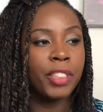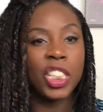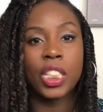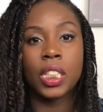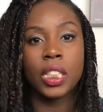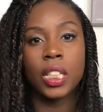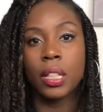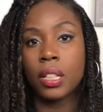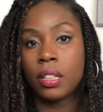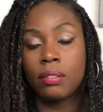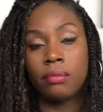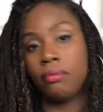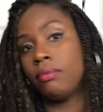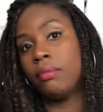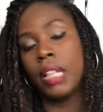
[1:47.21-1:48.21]
just to
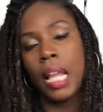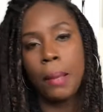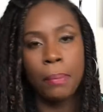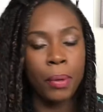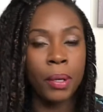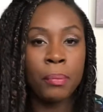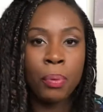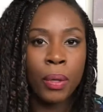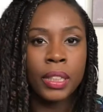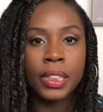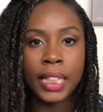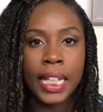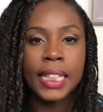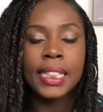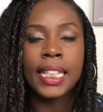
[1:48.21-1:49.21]
put important
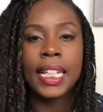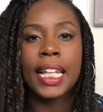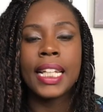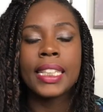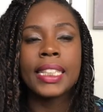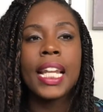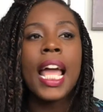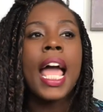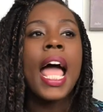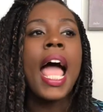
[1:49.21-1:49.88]
dates in it.